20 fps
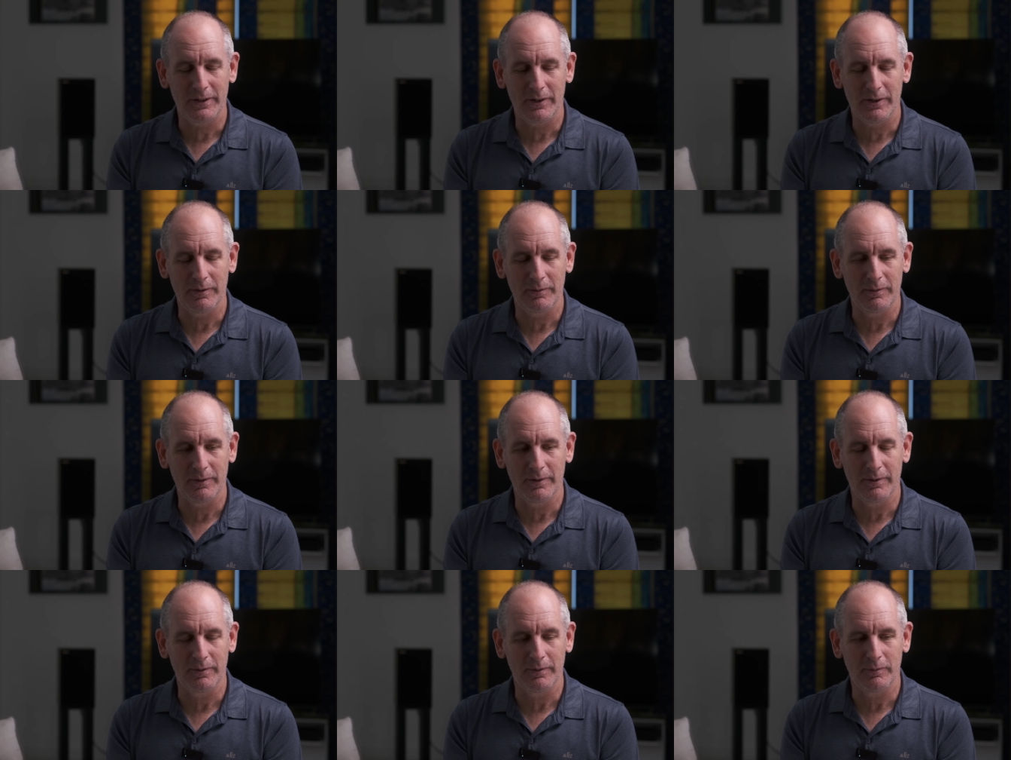I
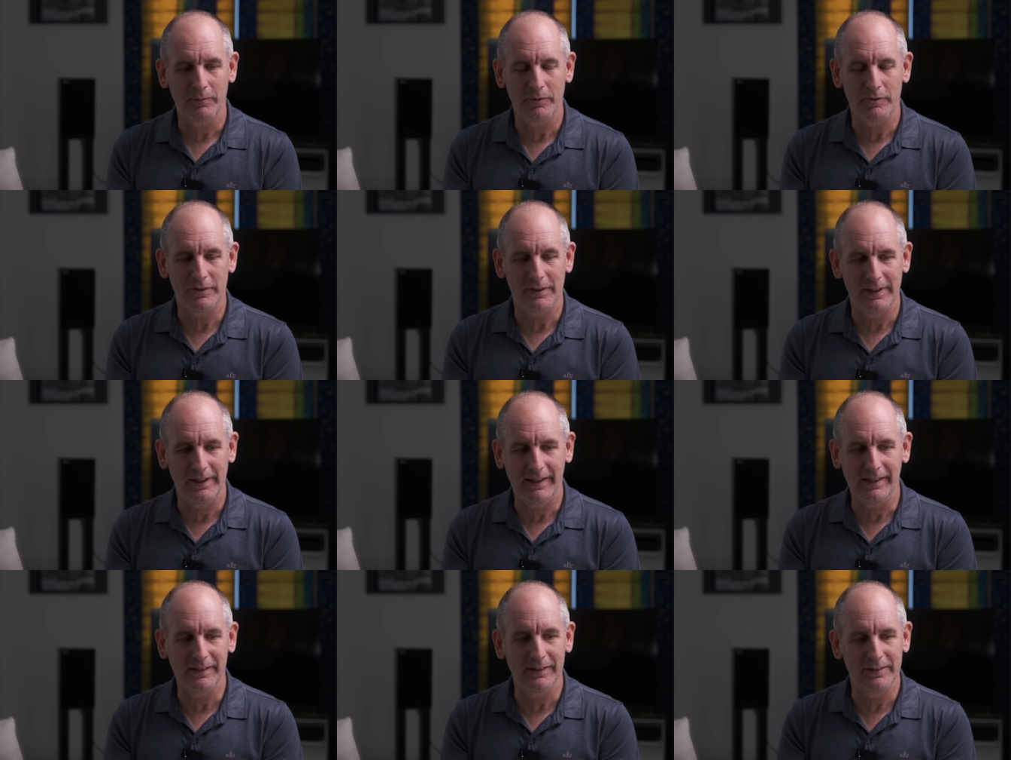was in
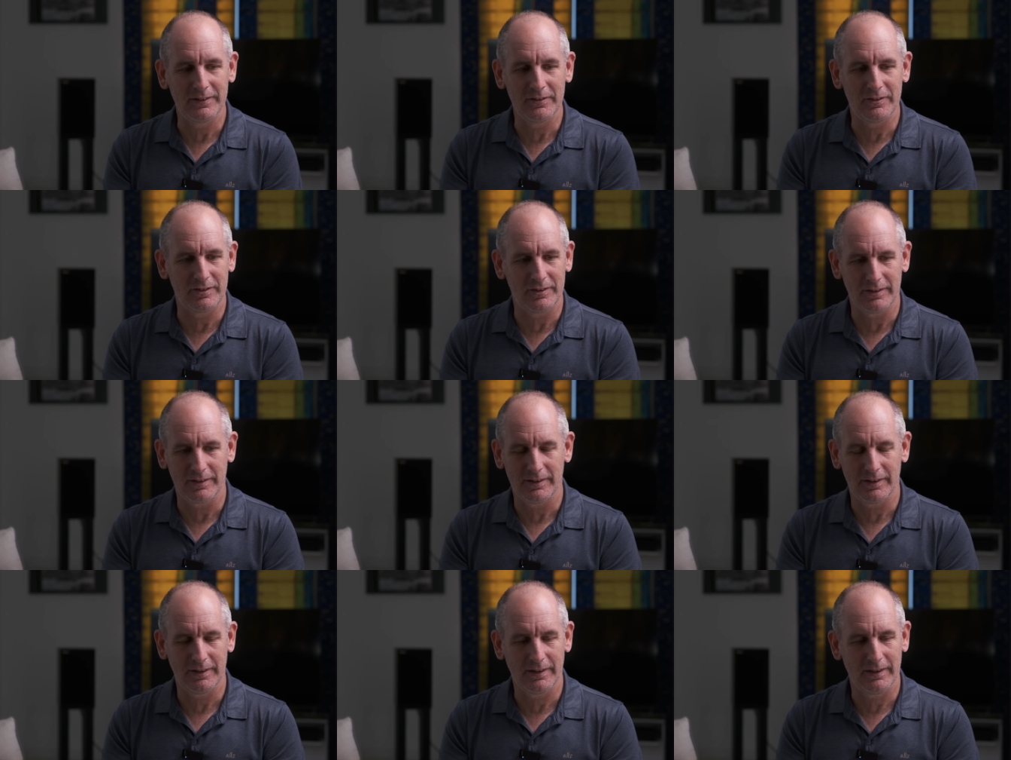England,
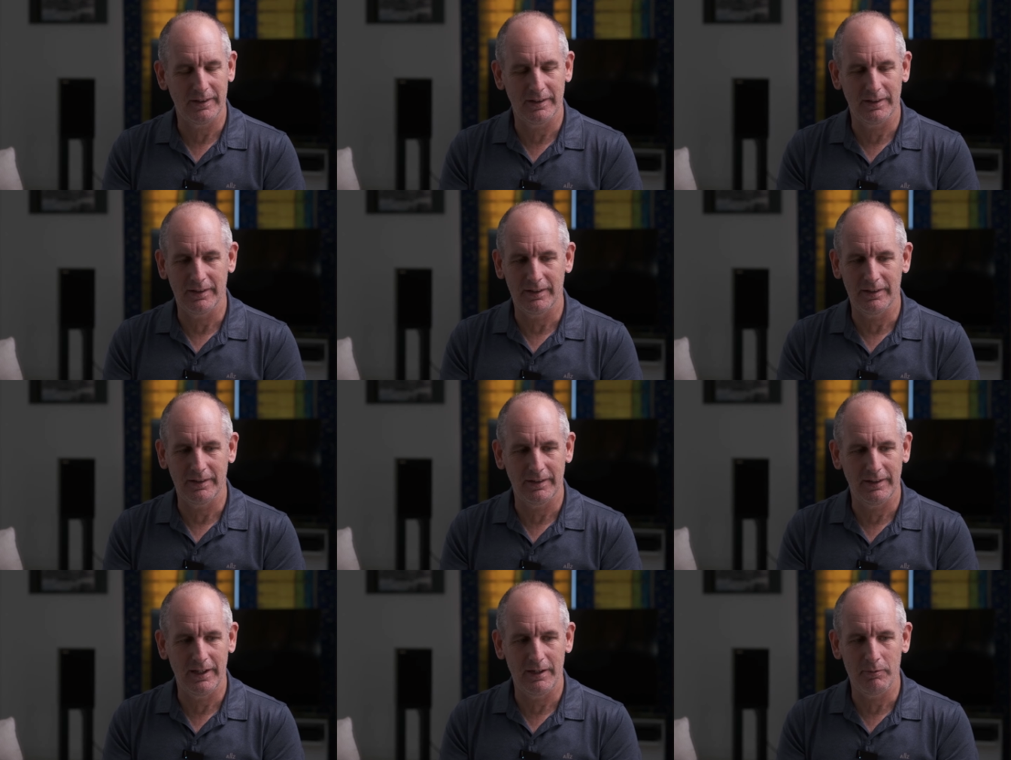uh,
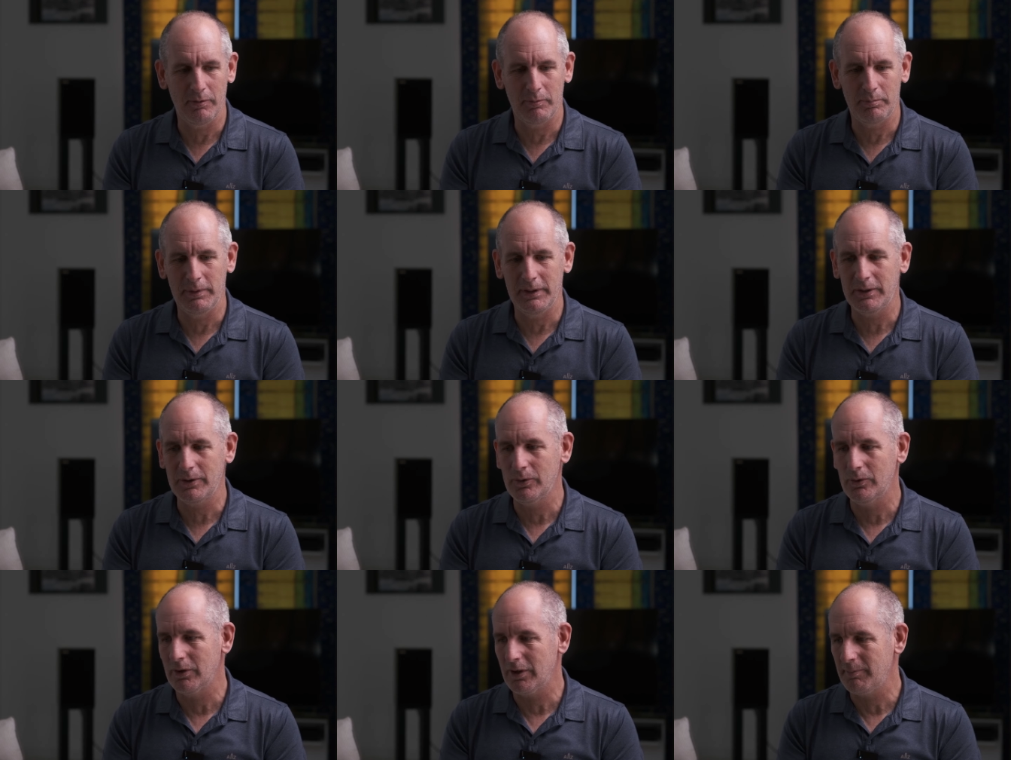he would be
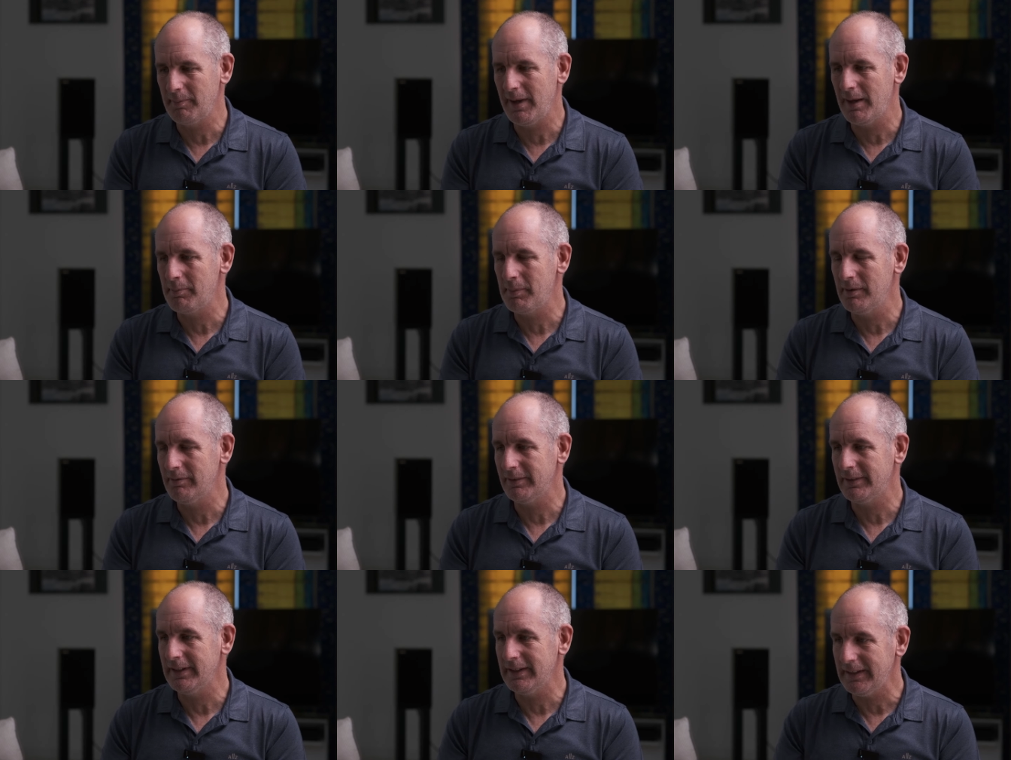calling me up
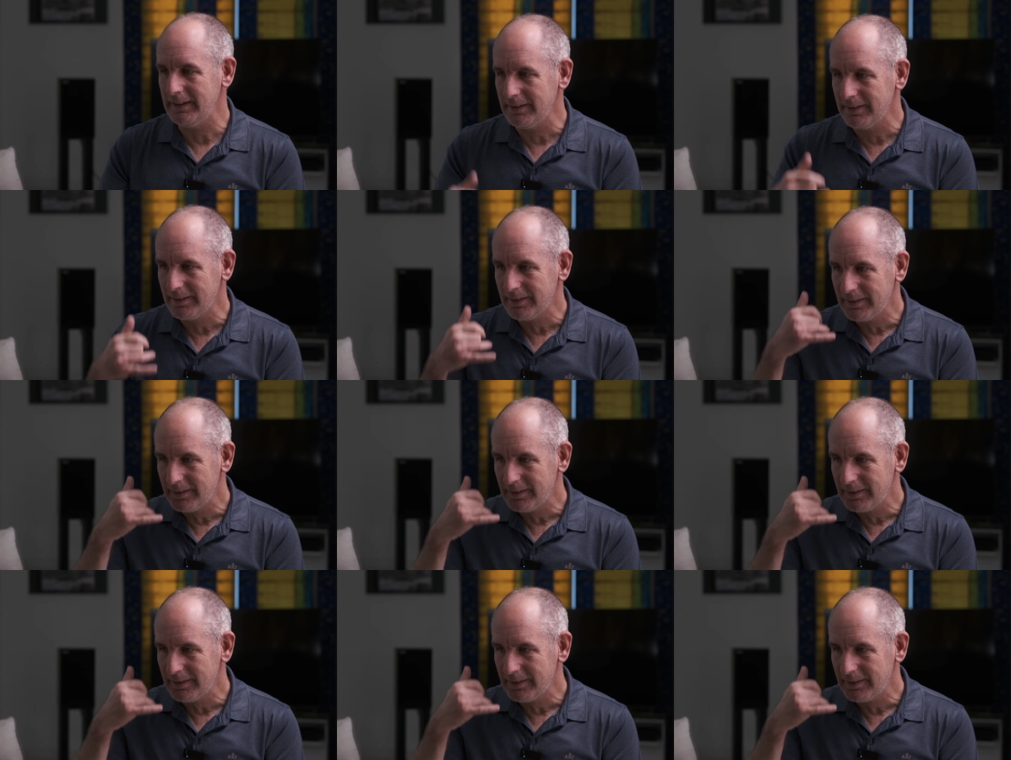every day.